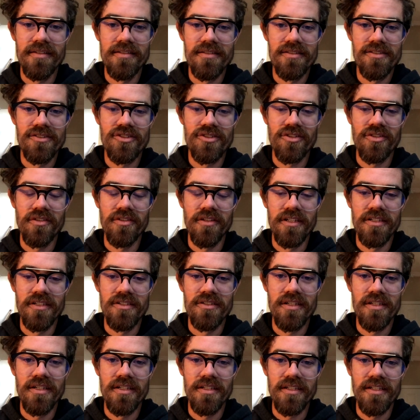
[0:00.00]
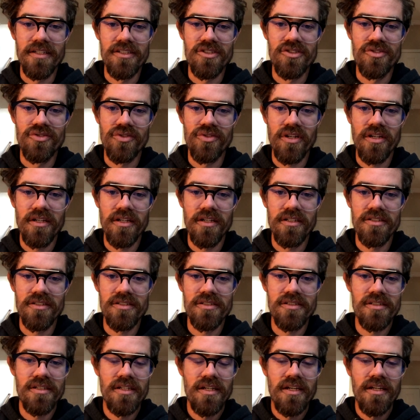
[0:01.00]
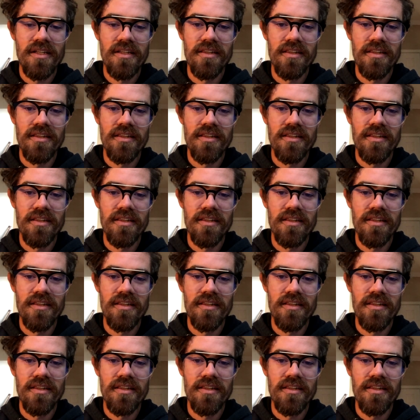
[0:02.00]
certainly at least drugs.